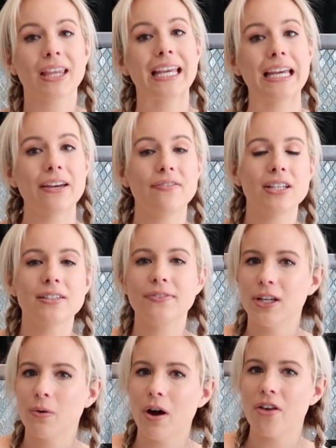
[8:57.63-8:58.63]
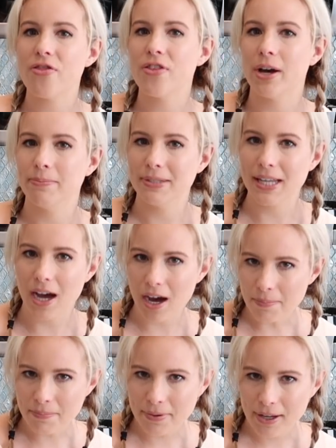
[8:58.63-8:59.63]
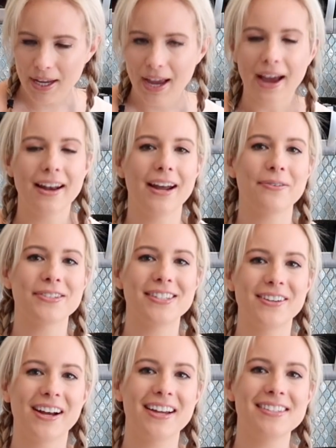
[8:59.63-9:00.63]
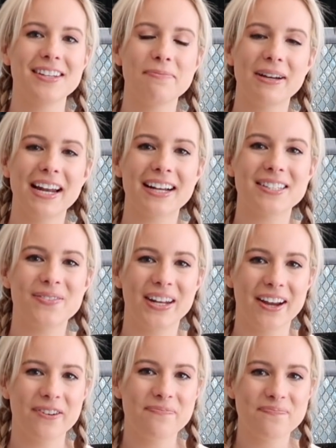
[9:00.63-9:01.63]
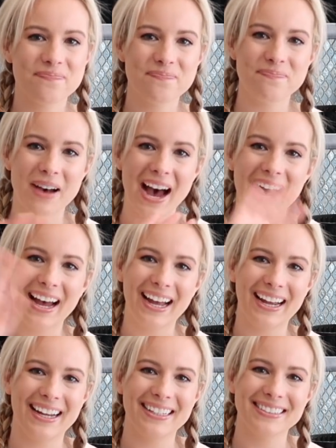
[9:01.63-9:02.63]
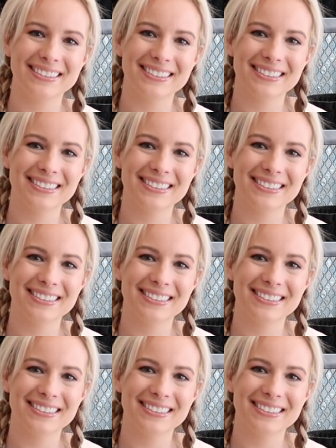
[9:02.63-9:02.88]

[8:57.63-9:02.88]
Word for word: give this video a thumbs up, and I will see you guys in my next video. Bye.